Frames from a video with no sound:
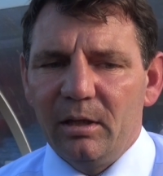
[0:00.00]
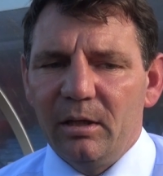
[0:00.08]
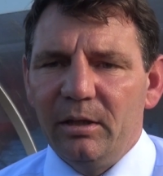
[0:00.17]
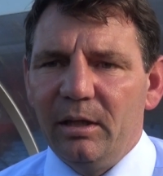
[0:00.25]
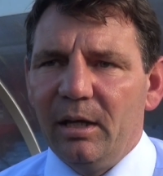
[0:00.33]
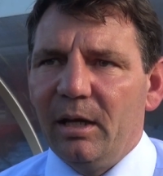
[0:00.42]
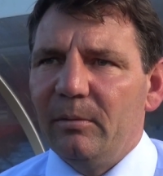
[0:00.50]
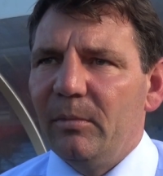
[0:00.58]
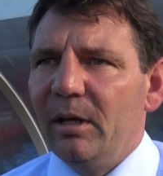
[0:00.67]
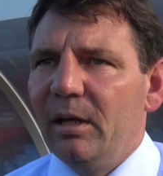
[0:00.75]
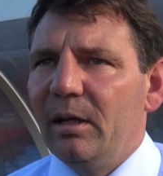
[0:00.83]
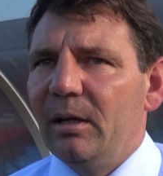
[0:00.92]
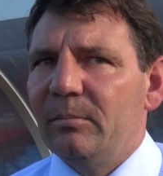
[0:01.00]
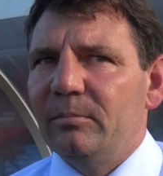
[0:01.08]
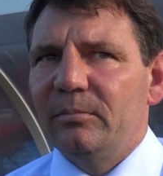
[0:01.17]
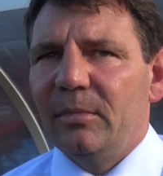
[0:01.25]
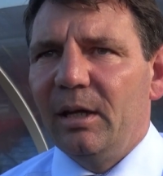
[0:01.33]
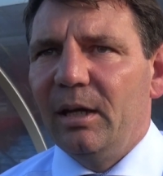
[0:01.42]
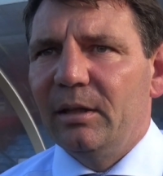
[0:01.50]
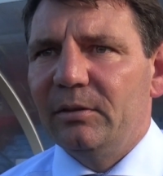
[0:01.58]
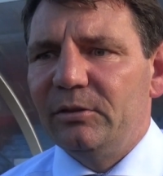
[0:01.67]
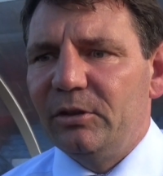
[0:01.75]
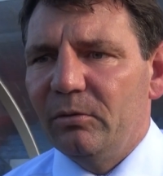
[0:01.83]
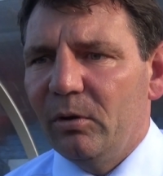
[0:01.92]
Yeah,
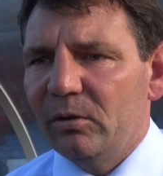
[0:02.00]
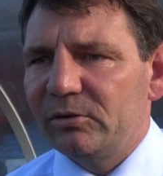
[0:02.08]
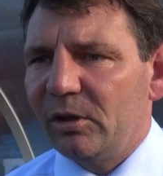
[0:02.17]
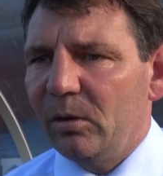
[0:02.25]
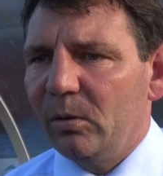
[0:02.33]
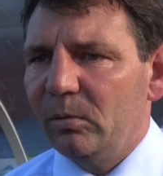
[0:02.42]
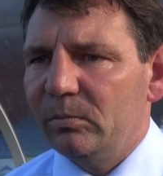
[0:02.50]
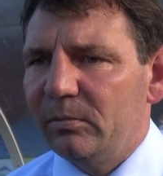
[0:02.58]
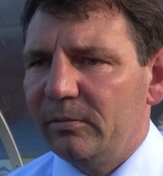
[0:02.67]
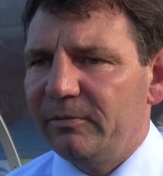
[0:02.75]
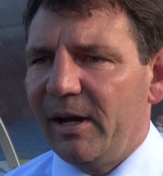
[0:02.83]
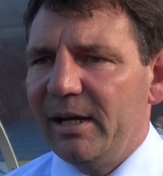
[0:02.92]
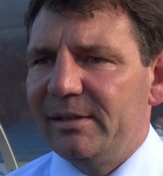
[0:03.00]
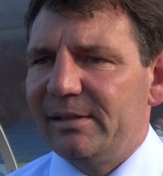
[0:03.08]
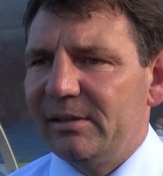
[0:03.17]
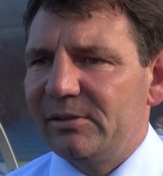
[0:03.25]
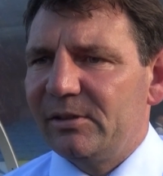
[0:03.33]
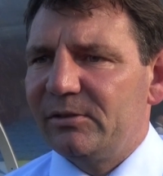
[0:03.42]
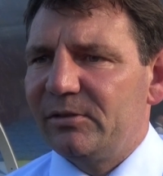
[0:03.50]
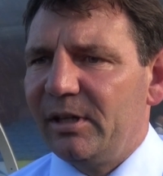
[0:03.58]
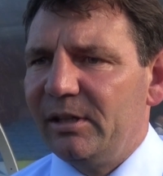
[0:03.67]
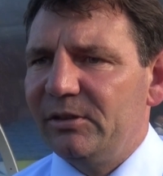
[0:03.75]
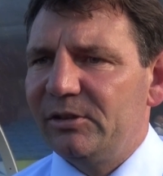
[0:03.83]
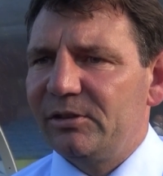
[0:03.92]
and you're also fighting to
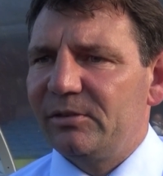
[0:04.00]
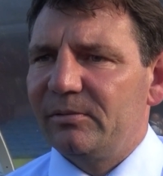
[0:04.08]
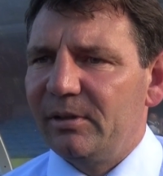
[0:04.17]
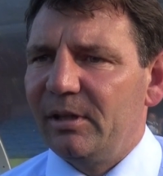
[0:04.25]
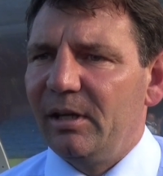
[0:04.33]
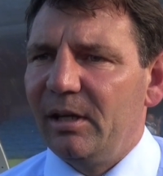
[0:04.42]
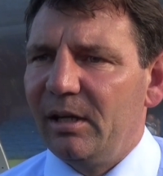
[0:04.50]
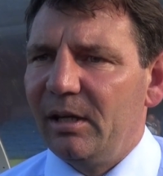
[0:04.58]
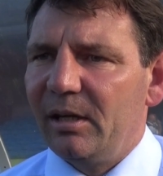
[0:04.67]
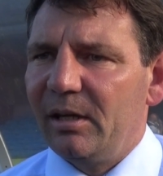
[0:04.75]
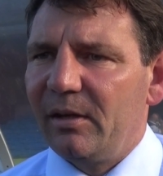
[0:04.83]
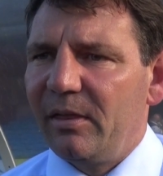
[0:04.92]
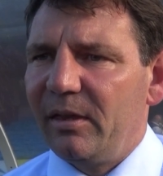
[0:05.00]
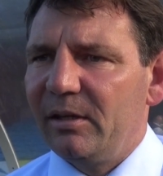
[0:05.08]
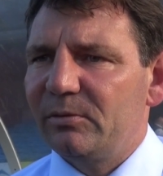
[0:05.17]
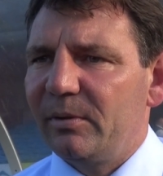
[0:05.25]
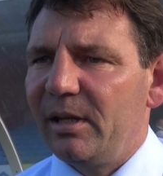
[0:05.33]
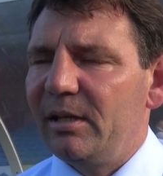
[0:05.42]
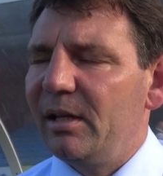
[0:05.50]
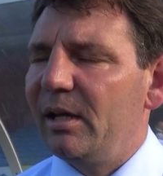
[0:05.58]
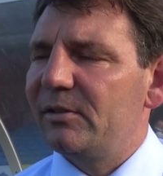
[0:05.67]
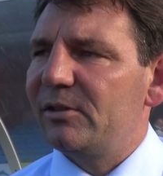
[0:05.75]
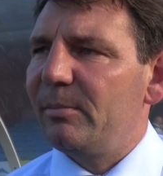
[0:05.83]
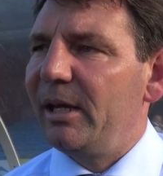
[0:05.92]
change things within
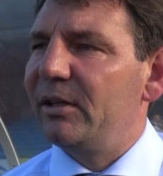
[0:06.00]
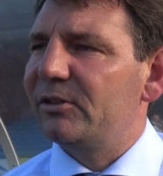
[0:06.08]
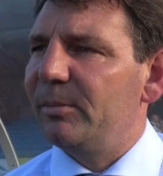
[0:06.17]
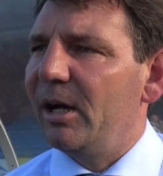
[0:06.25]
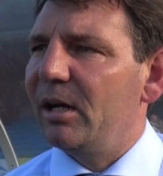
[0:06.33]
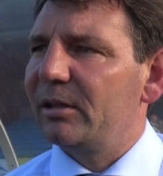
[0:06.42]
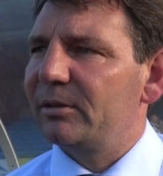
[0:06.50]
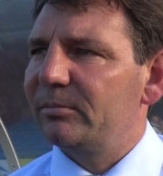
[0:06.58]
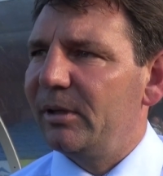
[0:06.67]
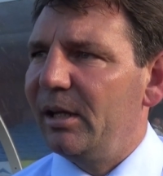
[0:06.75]
that to make a spark.